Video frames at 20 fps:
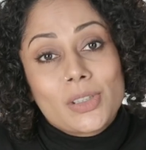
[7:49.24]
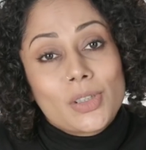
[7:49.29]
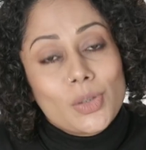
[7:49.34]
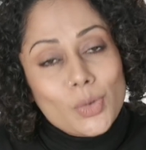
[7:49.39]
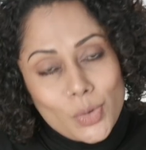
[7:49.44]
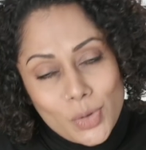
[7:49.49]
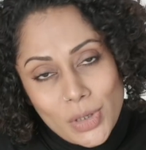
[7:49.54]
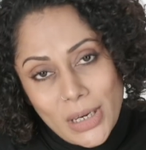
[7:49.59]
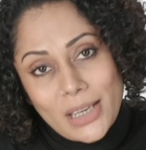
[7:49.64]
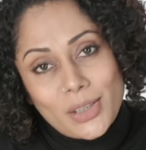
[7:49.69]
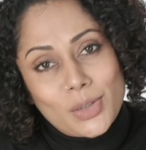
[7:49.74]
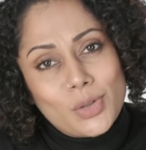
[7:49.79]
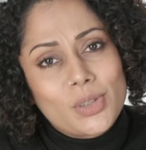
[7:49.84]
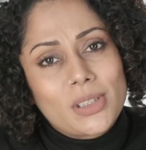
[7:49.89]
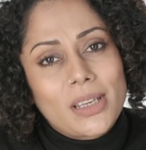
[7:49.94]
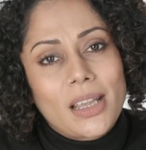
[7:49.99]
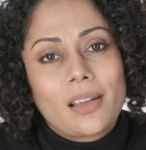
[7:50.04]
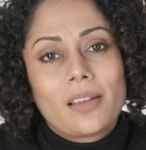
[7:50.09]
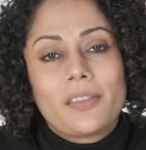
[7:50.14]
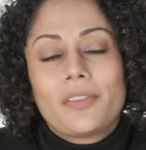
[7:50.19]
do tend to
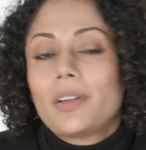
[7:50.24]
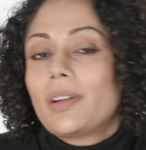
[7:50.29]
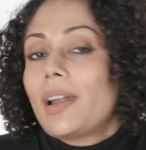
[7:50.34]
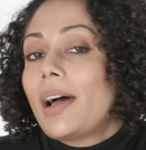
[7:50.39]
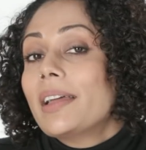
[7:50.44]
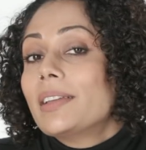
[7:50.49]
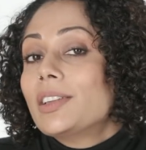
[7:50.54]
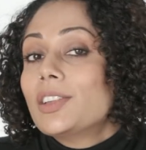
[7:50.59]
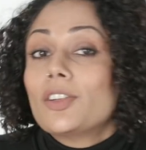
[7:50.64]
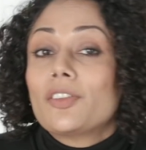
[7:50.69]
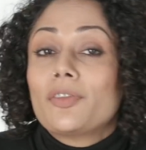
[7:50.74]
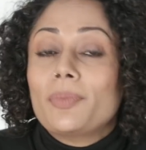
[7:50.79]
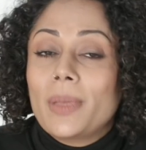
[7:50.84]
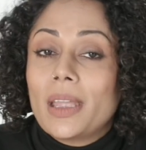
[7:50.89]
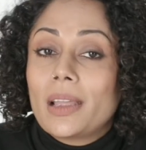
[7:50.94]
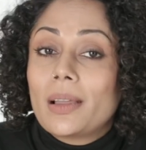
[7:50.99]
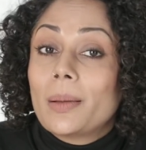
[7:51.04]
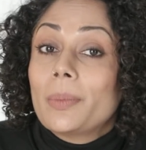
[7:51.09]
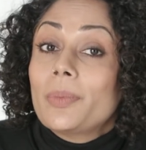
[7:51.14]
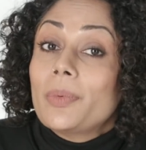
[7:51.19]
take a variety of
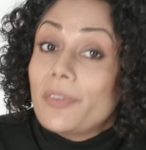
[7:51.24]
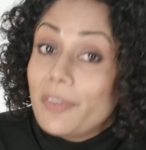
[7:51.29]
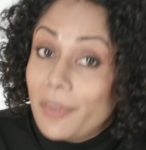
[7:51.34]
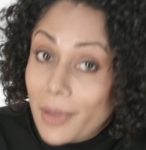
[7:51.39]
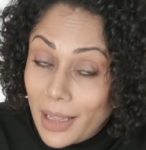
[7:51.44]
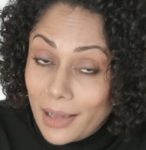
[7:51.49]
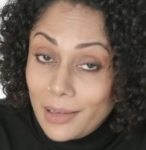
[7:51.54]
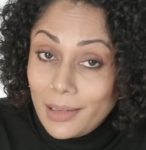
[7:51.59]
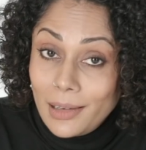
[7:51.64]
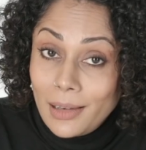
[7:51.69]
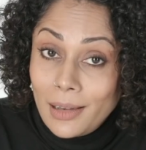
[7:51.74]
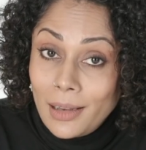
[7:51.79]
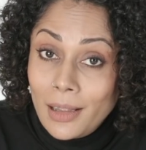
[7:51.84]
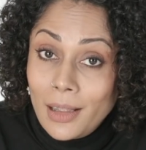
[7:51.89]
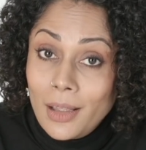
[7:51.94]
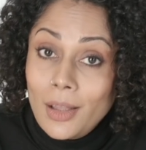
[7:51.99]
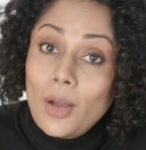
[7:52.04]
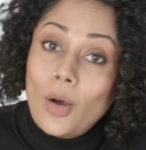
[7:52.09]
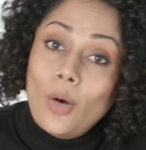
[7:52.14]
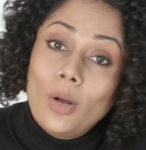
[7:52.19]
makeup well,
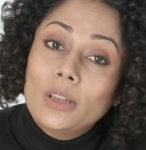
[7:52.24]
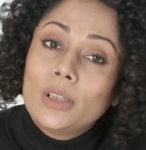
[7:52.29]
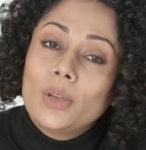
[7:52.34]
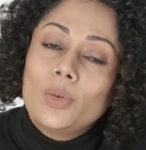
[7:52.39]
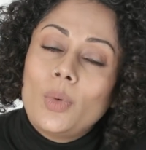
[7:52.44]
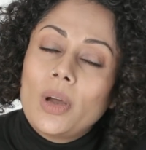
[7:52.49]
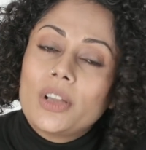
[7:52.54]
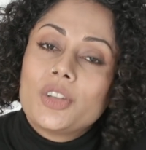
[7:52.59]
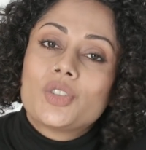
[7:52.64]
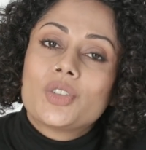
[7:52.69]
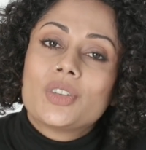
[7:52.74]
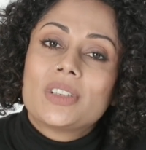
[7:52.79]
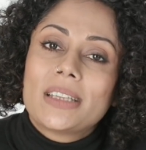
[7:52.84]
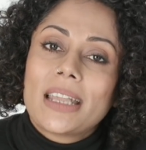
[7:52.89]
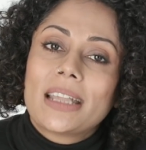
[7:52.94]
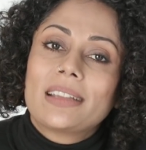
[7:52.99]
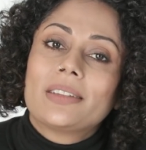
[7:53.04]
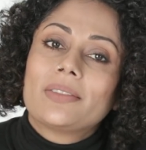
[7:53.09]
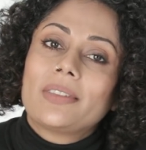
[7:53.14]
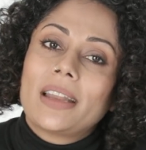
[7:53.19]
although one should
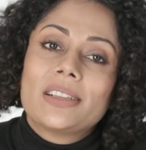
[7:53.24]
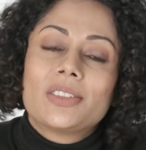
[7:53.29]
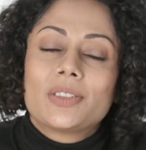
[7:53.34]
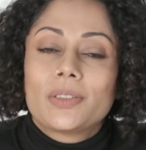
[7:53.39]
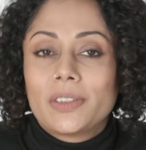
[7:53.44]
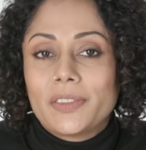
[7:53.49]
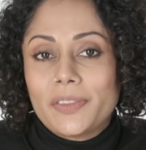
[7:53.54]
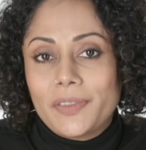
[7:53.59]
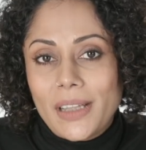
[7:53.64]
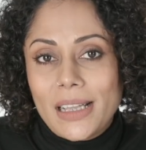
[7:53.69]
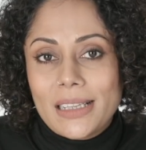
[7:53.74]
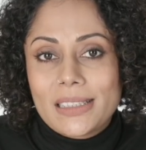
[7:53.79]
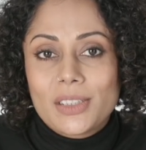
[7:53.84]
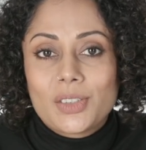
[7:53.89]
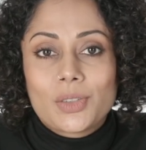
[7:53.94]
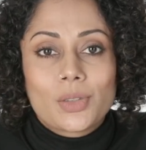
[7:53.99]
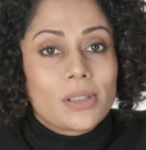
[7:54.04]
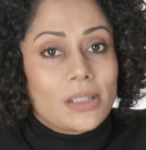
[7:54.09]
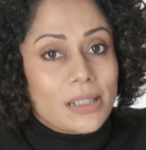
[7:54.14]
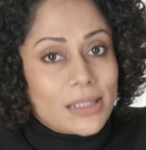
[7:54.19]
take the rest of the face
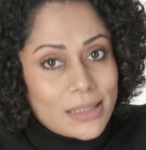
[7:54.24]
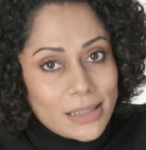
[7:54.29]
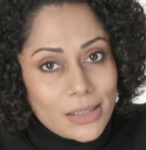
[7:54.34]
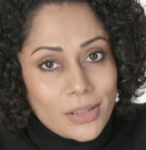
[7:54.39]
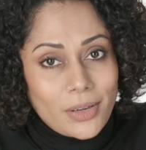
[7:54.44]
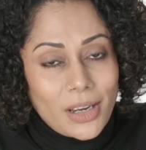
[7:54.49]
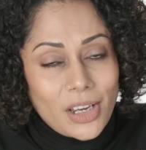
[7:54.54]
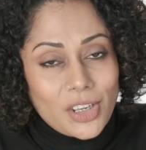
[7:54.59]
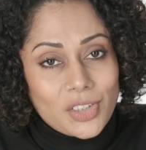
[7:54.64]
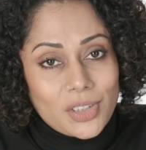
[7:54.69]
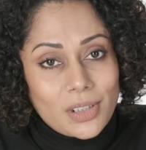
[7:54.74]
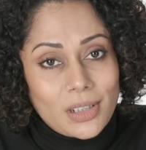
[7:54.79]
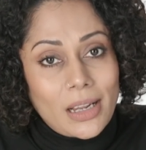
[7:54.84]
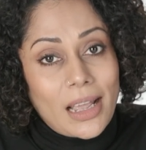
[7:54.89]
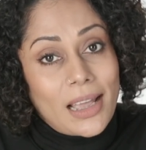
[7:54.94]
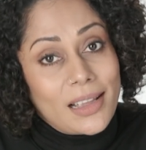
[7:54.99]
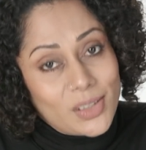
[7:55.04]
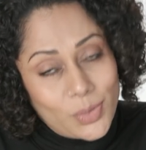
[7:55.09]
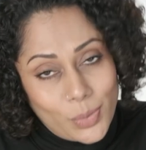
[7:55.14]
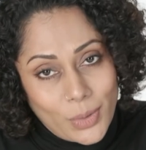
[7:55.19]
into consideration
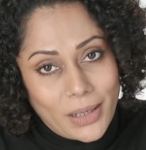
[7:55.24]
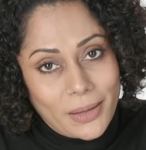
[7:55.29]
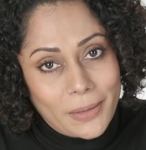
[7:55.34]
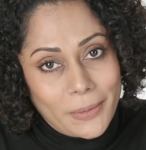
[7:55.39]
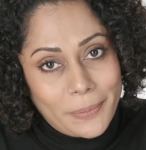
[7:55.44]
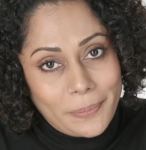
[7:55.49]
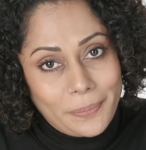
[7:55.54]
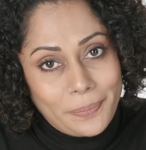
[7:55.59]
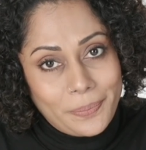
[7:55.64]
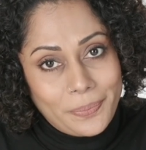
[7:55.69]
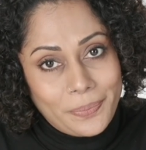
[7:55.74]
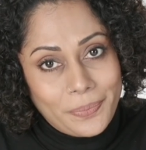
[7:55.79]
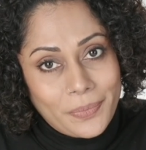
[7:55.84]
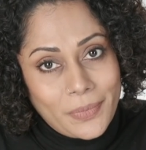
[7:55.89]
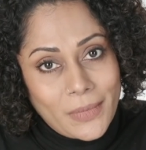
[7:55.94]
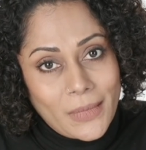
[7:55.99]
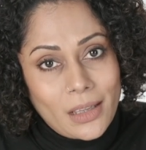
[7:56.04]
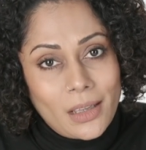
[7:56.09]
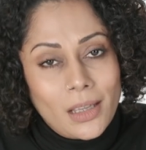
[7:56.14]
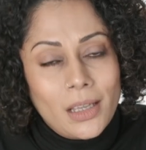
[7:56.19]
as well.
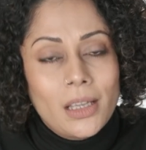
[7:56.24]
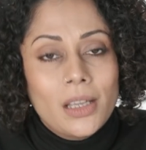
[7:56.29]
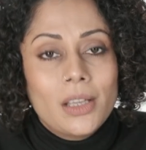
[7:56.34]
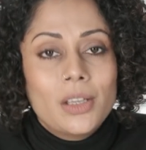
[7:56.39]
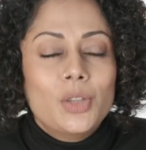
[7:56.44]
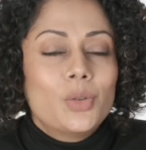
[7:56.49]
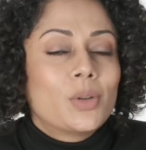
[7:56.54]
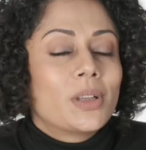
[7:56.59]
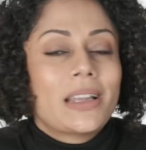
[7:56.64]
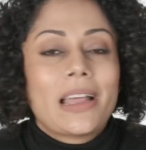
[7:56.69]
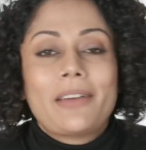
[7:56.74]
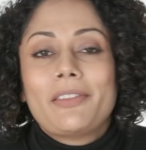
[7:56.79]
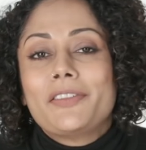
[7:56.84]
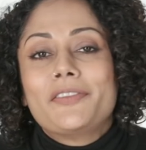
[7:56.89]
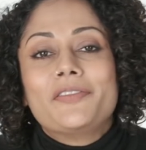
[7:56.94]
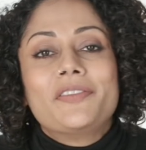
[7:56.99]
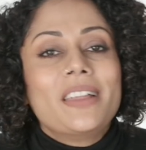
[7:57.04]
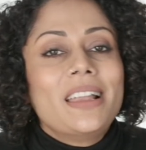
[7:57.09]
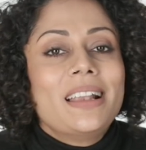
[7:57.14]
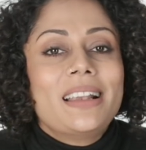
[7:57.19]
You can have a
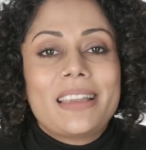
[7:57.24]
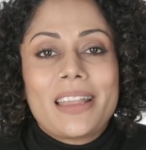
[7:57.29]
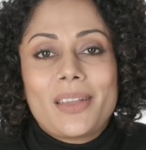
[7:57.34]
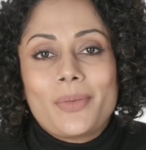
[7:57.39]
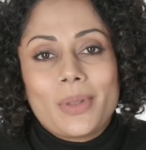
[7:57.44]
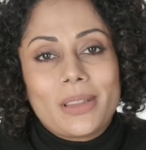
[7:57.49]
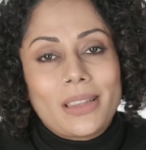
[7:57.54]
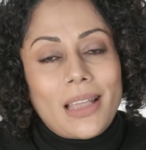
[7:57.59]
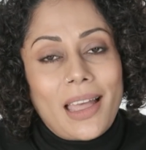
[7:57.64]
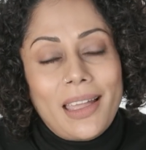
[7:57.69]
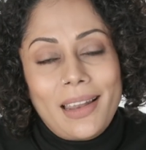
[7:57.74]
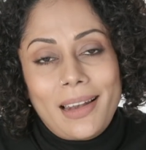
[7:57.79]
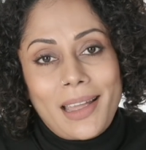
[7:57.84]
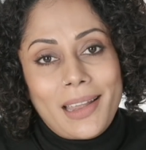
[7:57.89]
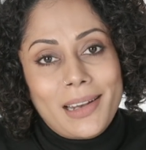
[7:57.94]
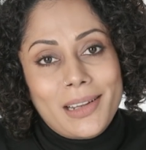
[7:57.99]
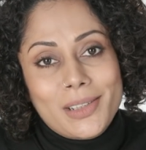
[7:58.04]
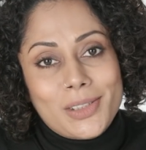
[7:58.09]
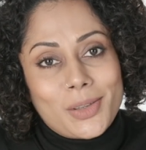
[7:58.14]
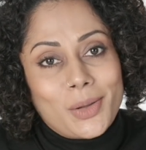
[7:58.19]
field day with
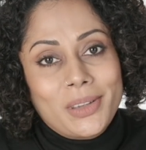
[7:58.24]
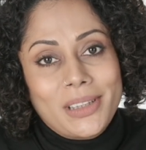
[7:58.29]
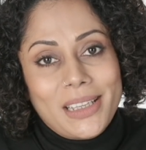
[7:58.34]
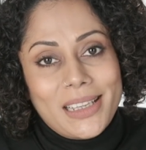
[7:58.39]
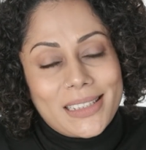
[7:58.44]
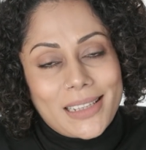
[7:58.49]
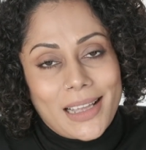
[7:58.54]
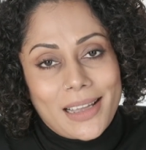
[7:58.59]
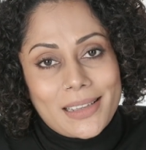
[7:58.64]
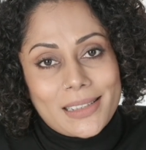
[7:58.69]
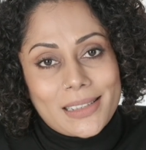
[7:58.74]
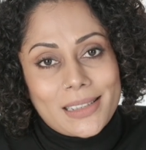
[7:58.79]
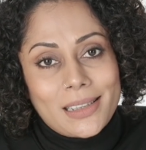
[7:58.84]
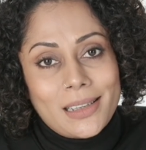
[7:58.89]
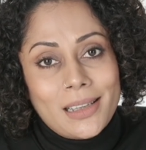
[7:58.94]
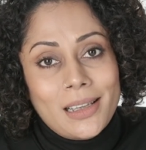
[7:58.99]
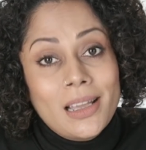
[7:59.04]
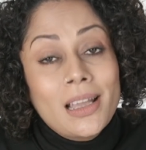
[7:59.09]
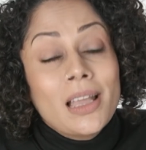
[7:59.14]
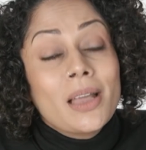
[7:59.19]
eyeliners on these eyes,
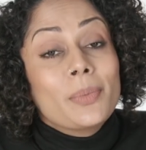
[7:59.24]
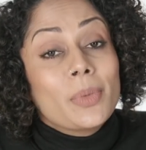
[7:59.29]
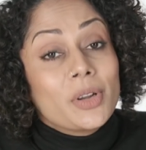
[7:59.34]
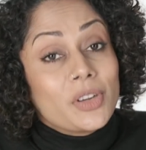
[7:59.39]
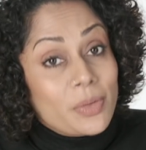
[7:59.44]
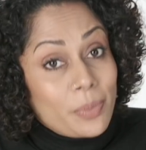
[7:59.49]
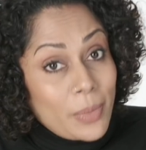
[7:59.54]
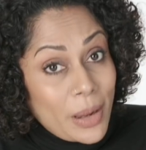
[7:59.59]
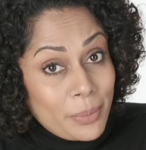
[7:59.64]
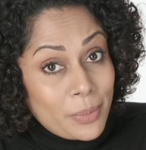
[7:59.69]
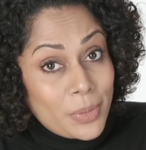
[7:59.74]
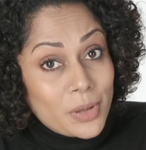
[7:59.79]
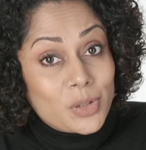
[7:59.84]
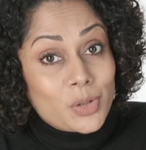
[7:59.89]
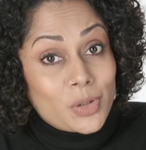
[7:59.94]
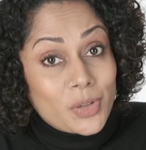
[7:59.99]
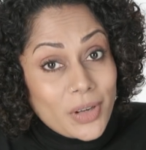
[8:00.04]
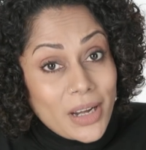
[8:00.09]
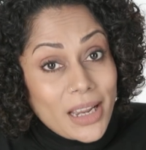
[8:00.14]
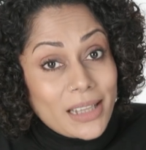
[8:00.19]
but remember
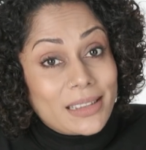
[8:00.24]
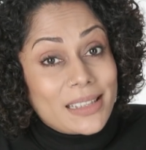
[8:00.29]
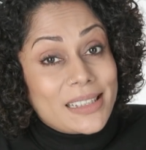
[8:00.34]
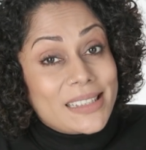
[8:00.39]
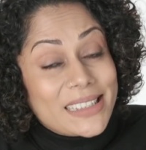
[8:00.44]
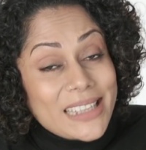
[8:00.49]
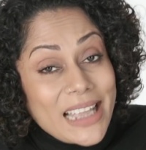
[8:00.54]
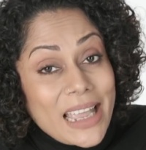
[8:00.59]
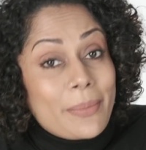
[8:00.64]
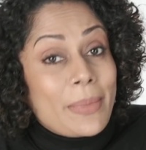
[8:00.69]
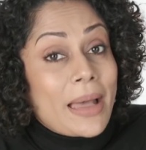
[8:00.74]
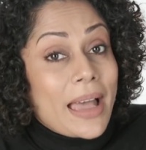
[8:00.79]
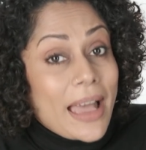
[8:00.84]
to create the same